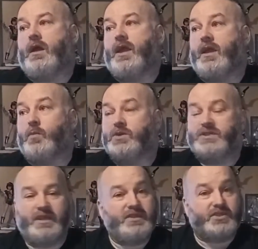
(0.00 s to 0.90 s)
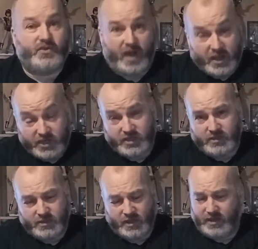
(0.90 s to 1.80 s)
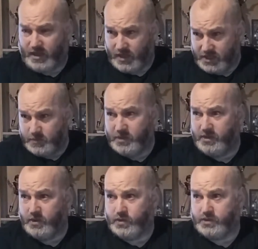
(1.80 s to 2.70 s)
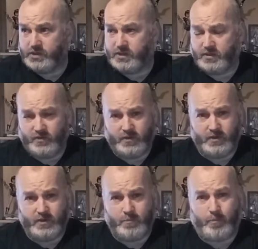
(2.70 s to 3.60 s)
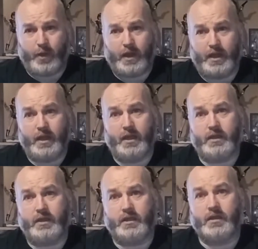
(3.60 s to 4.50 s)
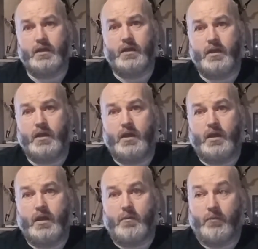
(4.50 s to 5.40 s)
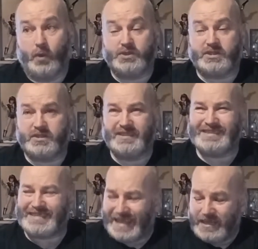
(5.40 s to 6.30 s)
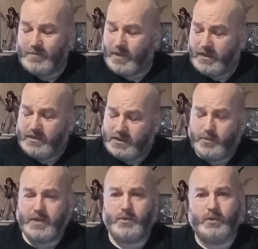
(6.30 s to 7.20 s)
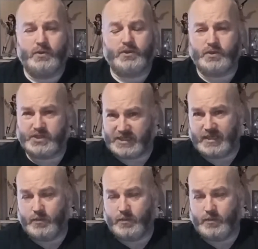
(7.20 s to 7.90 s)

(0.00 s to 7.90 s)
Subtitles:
It was an insurrection that has been used by most sane-minded people to say